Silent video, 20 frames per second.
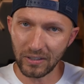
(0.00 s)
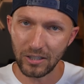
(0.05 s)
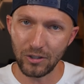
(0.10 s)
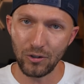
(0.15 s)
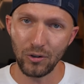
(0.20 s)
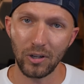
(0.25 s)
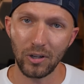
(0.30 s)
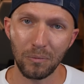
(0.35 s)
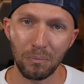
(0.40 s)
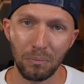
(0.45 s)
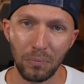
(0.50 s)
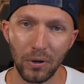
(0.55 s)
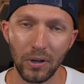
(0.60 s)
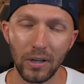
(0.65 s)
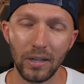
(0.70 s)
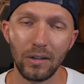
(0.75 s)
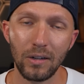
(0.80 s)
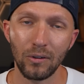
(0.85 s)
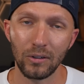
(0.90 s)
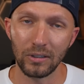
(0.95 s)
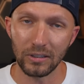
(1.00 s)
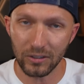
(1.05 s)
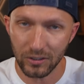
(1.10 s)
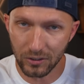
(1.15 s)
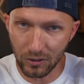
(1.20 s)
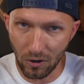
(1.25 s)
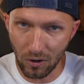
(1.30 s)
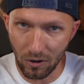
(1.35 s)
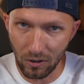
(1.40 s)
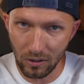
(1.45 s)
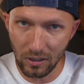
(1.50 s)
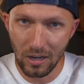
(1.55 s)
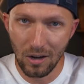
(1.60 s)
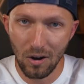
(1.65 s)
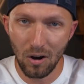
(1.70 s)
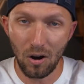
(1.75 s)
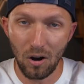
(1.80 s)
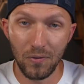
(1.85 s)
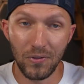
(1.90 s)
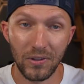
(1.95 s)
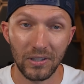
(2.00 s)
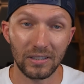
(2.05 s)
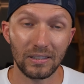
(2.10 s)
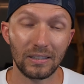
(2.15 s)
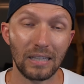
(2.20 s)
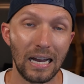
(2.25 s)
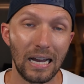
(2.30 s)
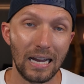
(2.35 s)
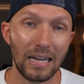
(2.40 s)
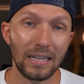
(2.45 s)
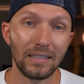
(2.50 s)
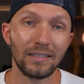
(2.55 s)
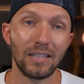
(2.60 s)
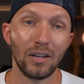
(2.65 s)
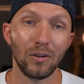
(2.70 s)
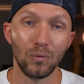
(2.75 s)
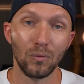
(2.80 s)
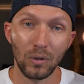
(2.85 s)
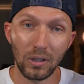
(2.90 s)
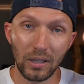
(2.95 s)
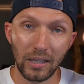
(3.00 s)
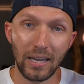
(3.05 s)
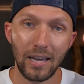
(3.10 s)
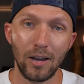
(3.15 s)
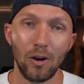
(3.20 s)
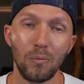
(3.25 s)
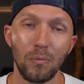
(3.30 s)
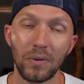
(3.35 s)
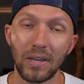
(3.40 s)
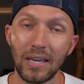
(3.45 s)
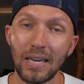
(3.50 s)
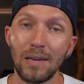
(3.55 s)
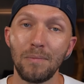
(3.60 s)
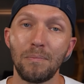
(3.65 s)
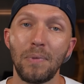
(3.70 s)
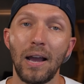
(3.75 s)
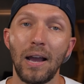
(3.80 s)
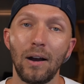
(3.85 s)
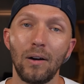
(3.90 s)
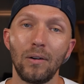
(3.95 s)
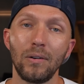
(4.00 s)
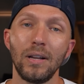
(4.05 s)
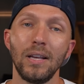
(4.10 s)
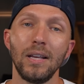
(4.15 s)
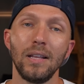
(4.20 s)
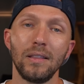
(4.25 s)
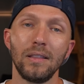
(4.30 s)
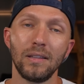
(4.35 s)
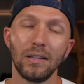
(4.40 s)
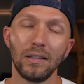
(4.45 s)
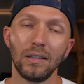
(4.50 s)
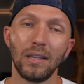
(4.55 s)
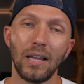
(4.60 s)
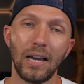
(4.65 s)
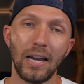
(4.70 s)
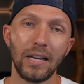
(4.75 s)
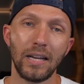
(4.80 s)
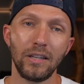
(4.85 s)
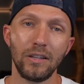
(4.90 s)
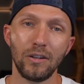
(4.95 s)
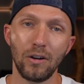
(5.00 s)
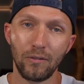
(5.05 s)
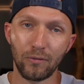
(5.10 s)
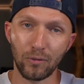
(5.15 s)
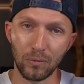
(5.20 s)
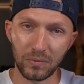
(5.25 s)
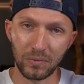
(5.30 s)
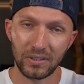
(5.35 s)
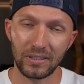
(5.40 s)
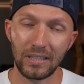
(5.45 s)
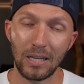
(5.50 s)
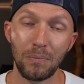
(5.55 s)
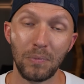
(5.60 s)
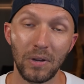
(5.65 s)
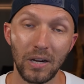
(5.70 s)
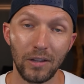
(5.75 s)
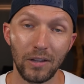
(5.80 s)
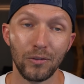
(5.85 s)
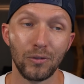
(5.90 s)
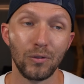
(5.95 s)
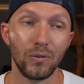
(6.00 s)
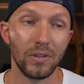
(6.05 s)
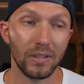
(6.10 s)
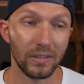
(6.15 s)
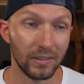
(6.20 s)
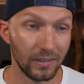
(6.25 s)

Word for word: that you can put or install on the sides that really help keep out the light, you know, from seeping in through the